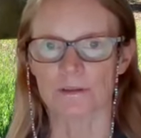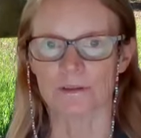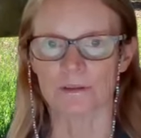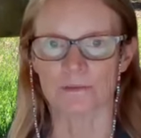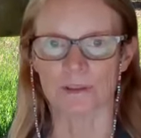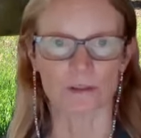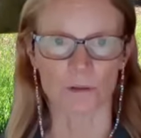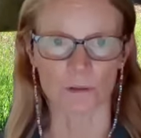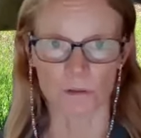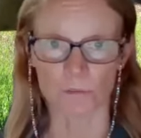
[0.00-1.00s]
you've either
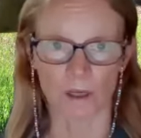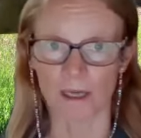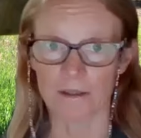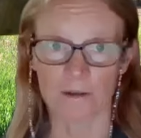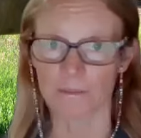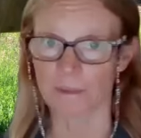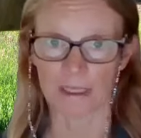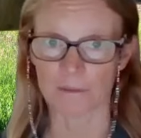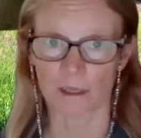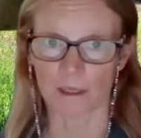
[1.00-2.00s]
got a good way or a
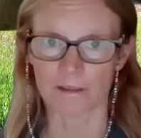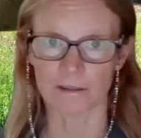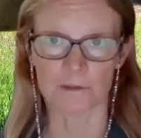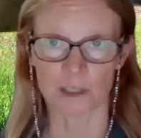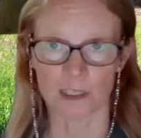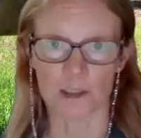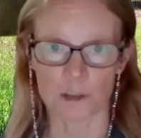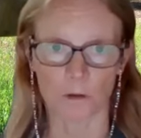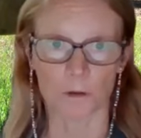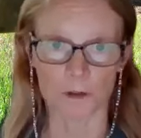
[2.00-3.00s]
bad way of teaching
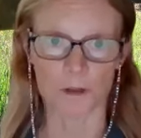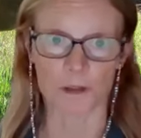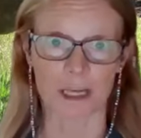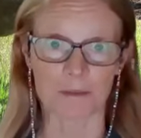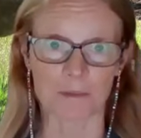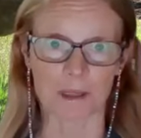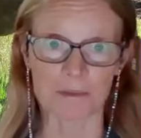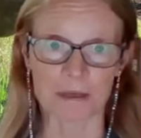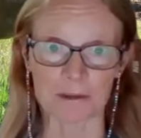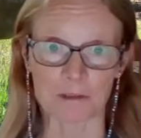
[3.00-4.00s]
the horse to stand by the
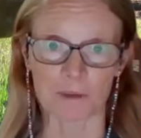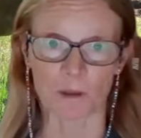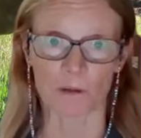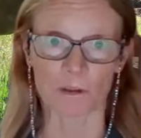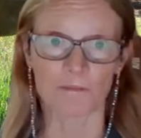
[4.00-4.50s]
mounting block.